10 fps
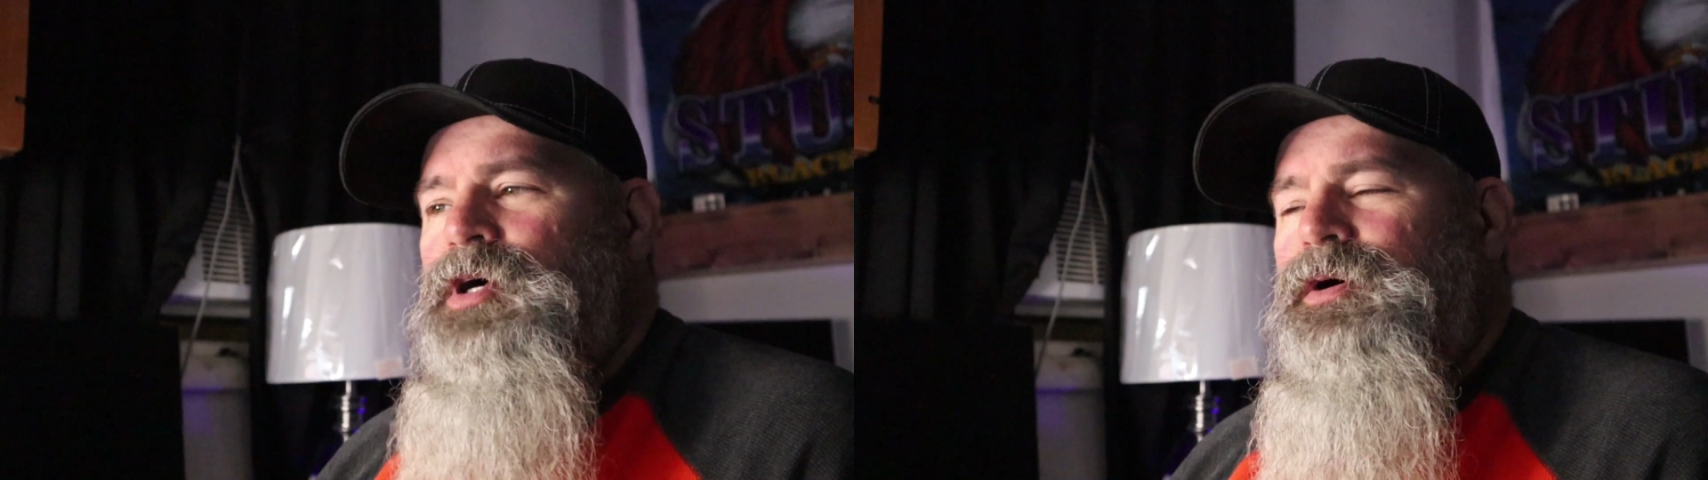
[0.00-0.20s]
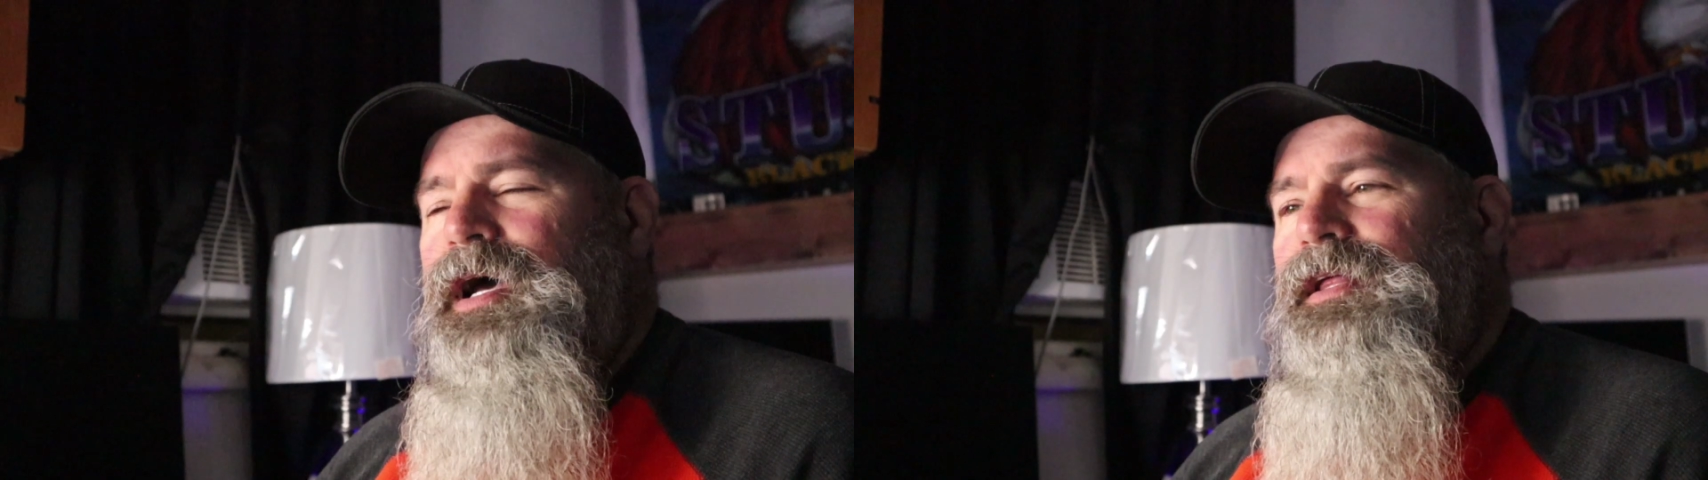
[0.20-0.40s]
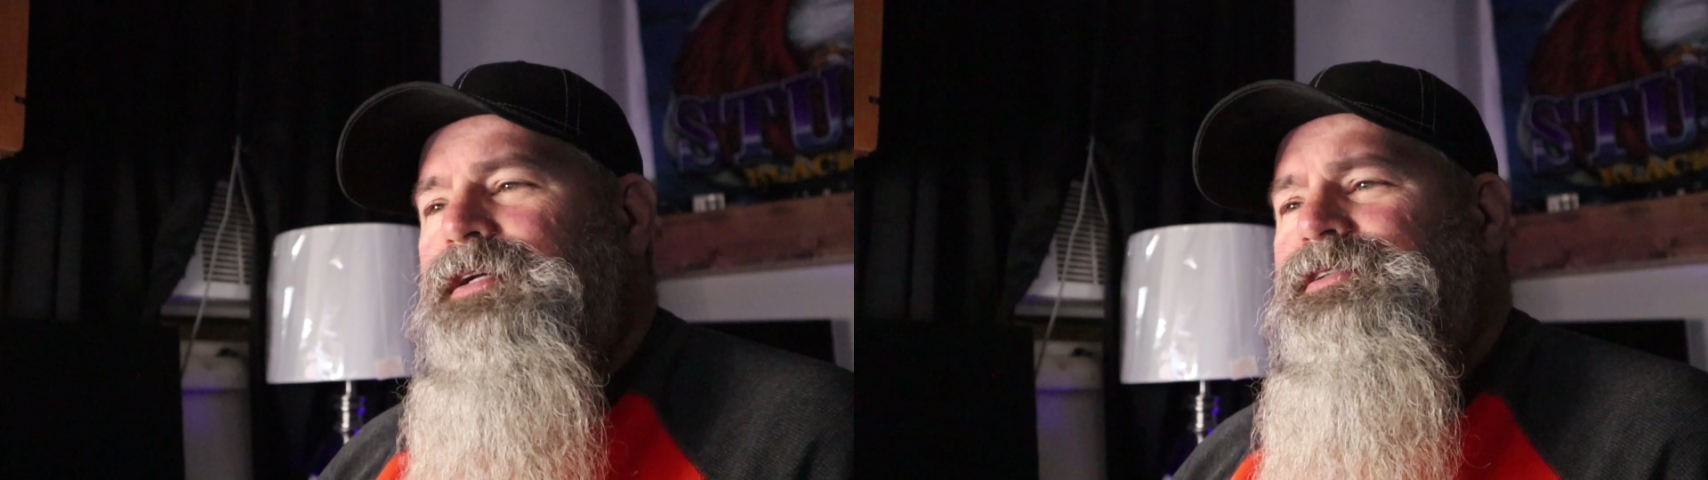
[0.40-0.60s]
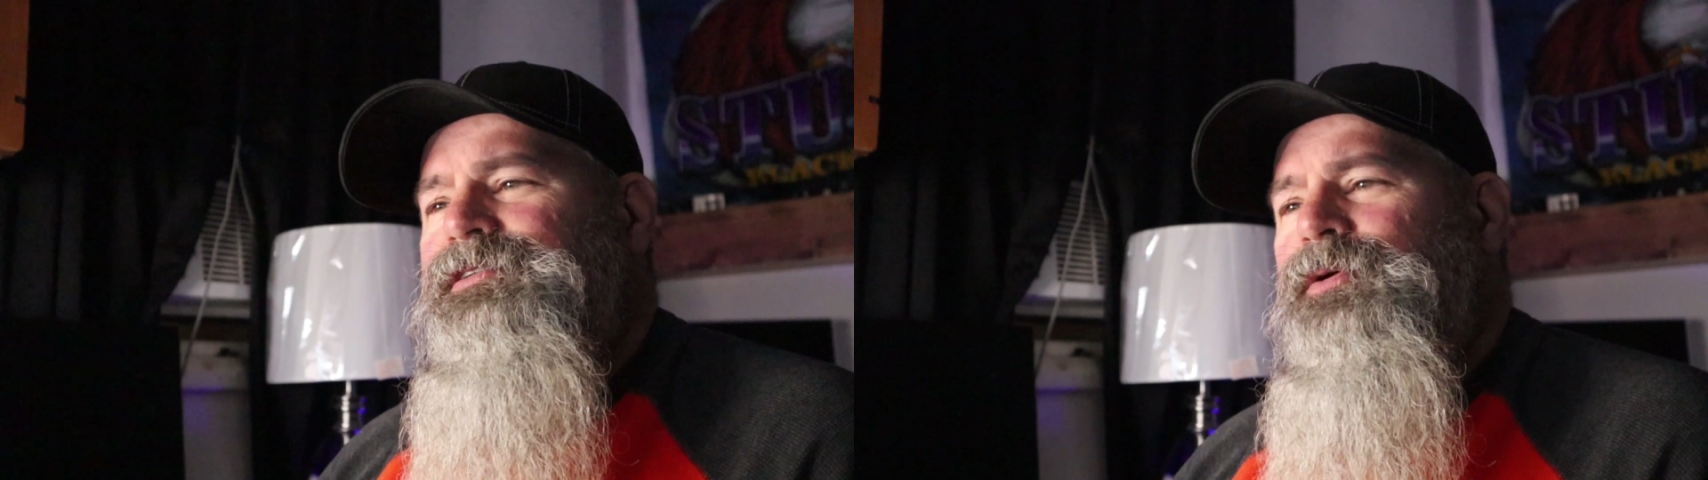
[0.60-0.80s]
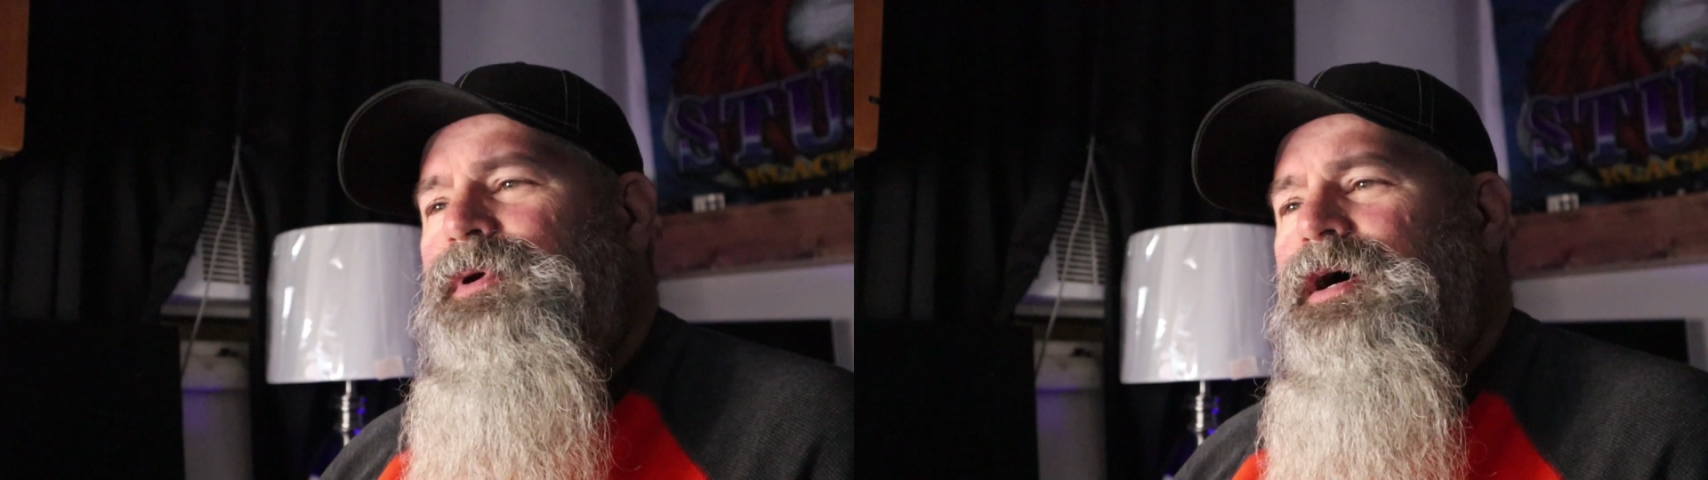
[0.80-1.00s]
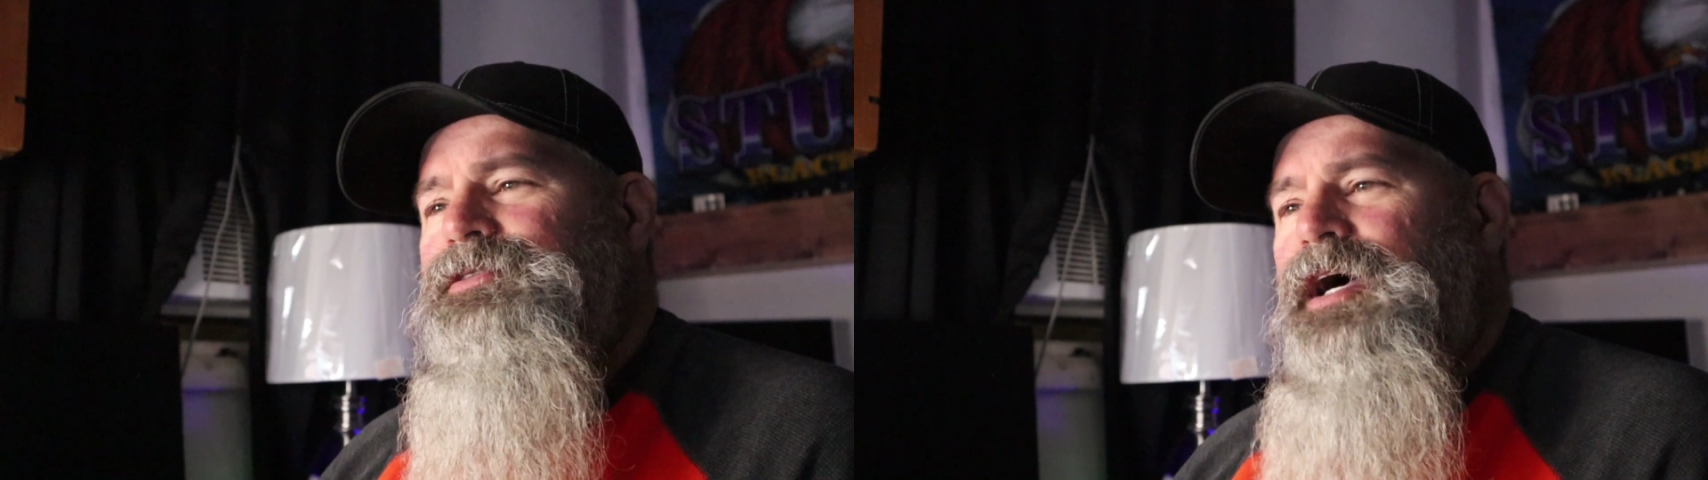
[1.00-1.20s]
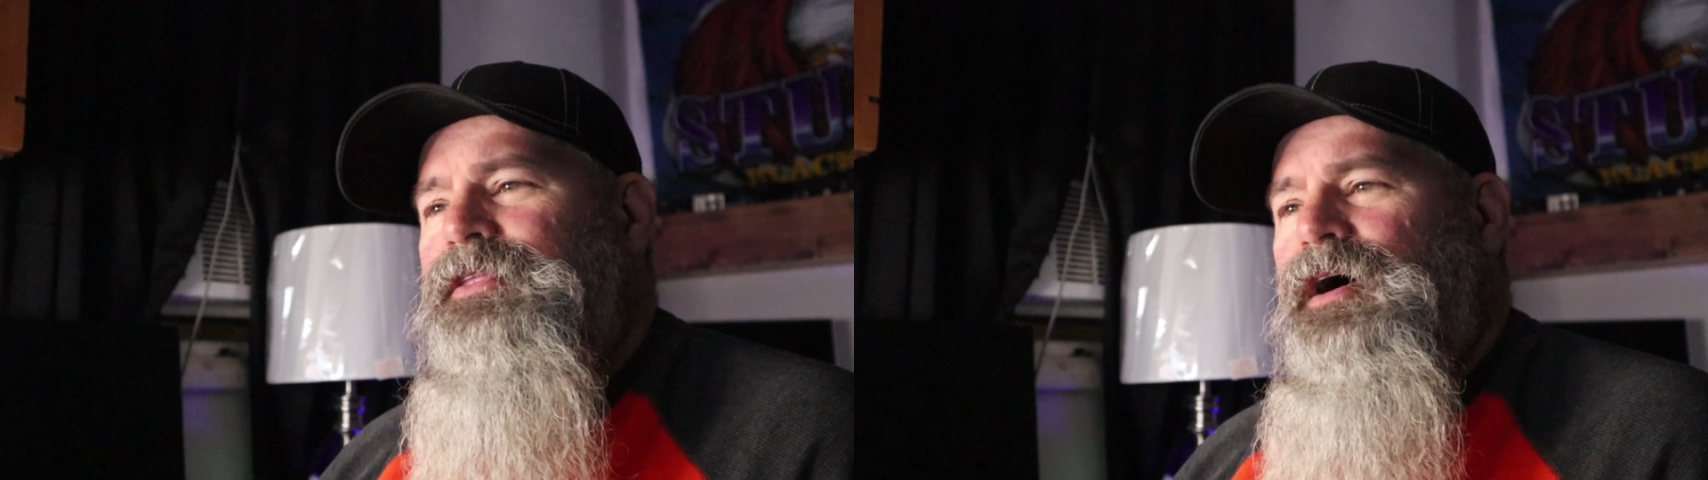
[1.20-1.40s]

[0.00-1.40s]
Okay, let's see what else I